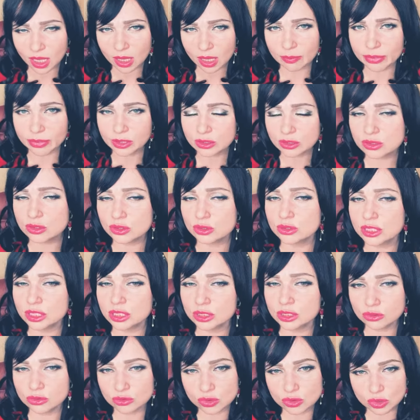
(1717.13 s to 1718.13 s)
because you
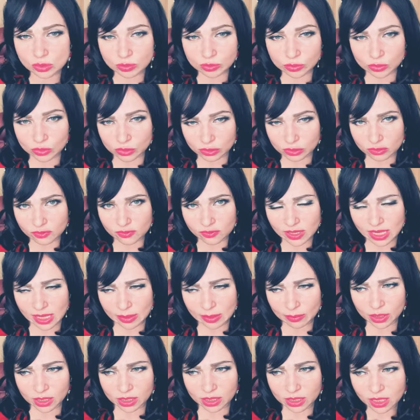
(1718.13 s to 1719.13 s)
need to support your
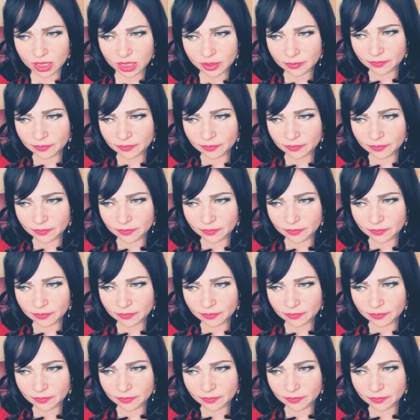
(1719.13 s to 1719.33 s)
family